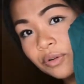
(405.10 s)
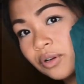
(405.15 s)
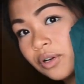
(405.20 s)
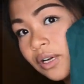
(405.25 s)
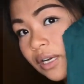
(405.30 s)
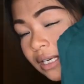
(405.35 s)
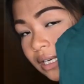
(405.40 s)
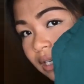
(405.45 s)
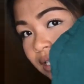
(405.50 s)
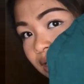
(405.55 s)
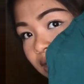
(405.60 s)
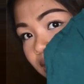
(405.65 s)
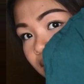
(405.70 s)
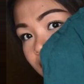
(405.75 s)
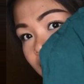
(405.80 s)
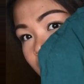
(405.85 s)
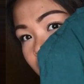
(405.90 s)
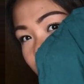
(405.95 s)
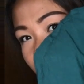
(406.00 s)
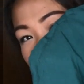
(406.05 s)

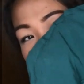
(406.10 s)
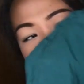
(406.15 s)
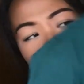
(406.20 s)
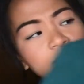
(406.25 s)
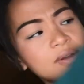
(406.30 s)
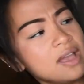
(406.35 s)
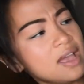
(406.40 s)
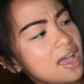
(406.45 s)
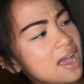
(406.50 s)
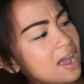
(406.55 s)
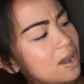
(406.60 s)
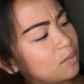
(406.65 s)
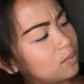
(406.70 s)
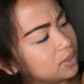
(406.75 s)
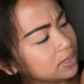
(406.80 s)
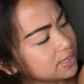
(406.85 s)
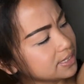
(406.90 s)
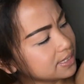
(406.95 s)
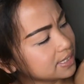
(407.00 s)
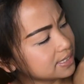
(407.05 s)
pretty, I don't know, I
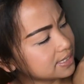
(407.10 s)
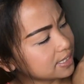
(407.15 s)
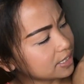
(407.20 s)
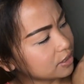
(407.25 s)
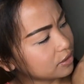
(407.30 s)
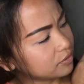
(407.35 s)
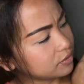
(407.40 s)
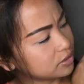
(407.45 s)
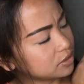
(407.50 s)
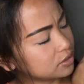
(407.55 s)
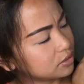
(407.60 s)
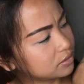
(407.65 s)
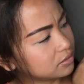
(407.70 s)
want to say it's like a